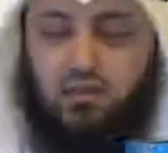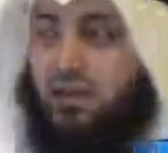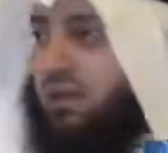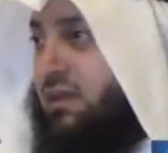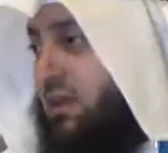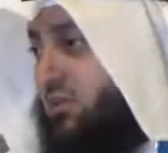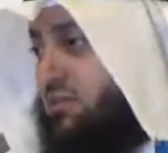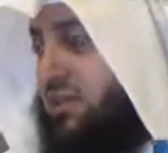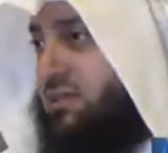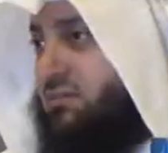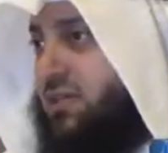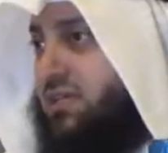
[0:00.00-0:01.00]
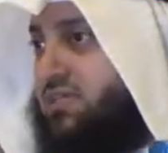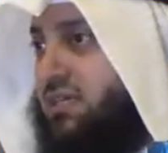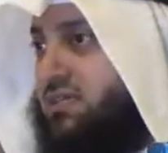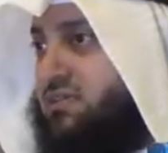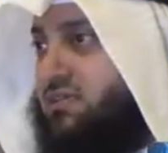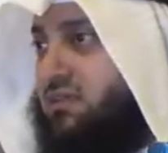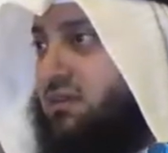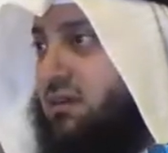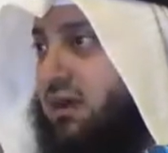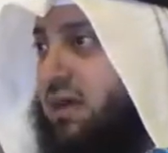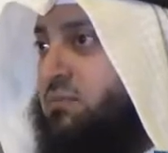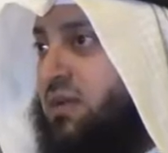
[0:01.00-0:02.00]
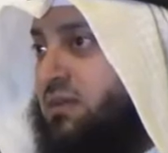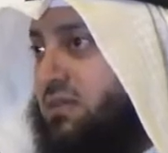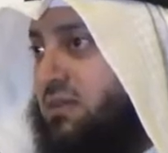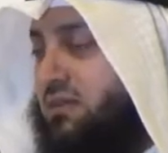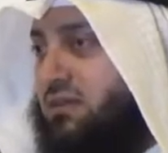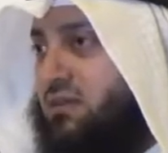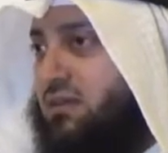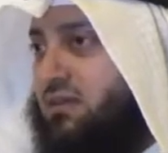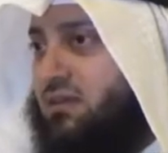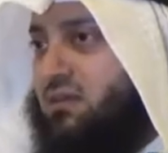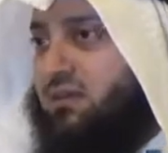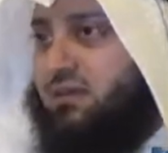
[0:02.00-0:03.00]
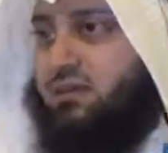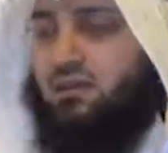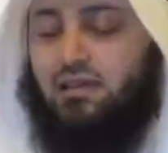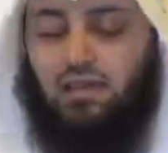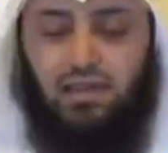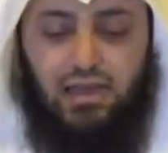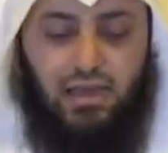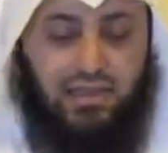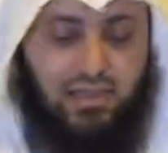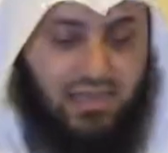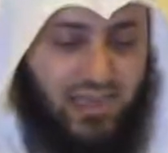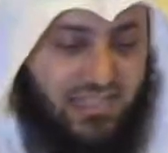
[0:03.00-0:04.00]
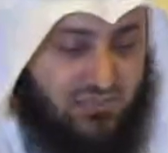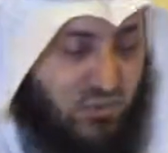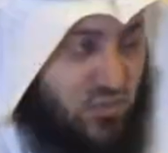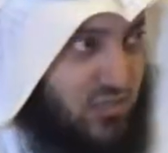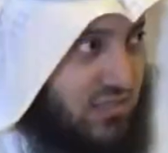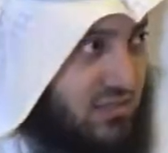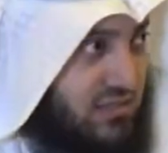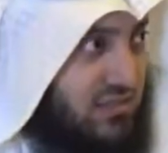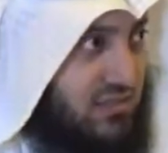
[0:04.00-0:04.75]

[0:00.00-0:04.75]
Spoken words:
And he looked at him and he says, I am hungry. At that moment,